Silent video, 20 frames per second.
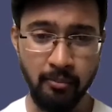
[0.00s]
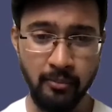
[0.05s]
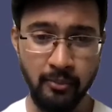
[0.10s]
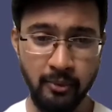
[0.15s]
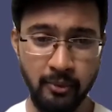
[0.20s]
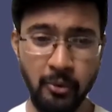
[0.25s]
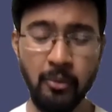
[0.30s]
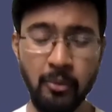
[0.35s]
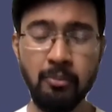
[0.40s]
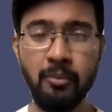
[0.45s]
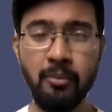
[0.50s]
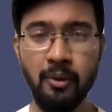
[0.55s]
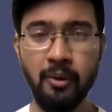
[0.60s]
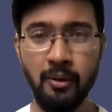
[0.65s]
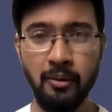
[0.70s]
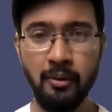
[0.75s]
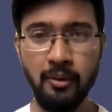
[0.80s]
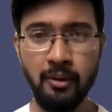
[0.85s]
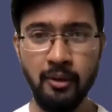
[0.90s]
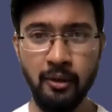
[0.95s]
so
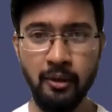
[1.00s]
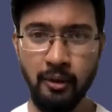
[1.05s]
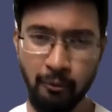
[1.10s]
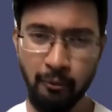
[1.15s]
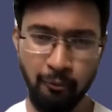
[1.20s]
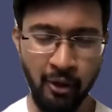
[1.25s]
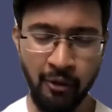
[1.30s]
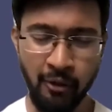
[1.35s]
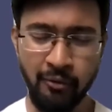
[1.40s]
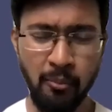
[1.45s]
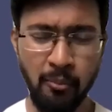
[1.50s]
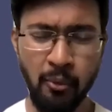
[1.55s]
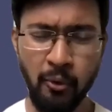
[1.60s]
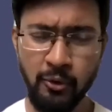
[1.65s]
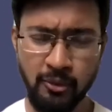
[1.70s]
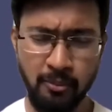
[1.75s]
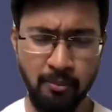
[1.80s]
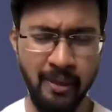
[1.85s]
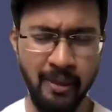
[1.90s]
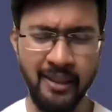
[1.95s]
one of the
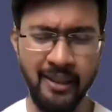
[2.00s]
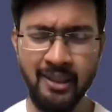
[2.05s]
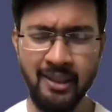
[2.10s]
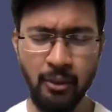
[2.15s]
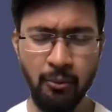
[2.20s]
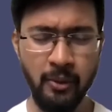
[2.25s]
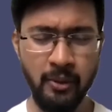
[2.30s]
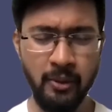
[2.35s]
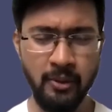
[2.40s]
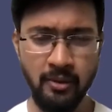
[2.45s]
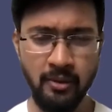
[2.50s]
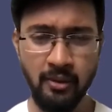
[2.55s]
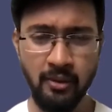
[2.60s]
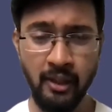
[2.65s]
most basic questions